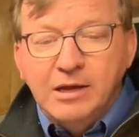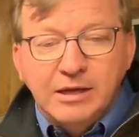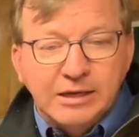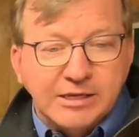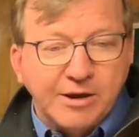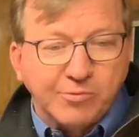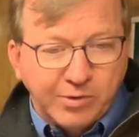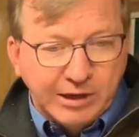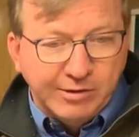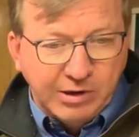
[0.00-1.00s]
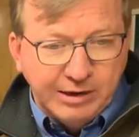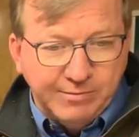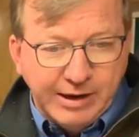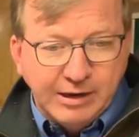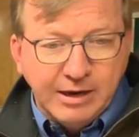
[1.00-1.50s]
is a really, really
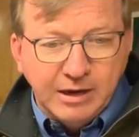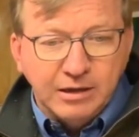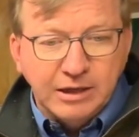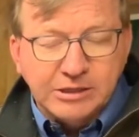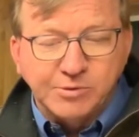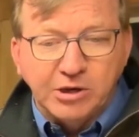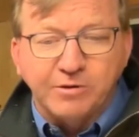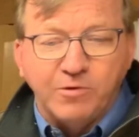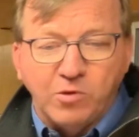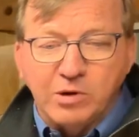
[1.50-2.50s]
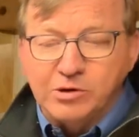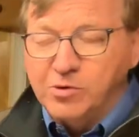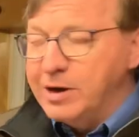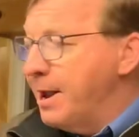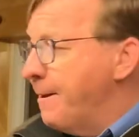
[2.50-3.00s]
big deal as we look forward to it.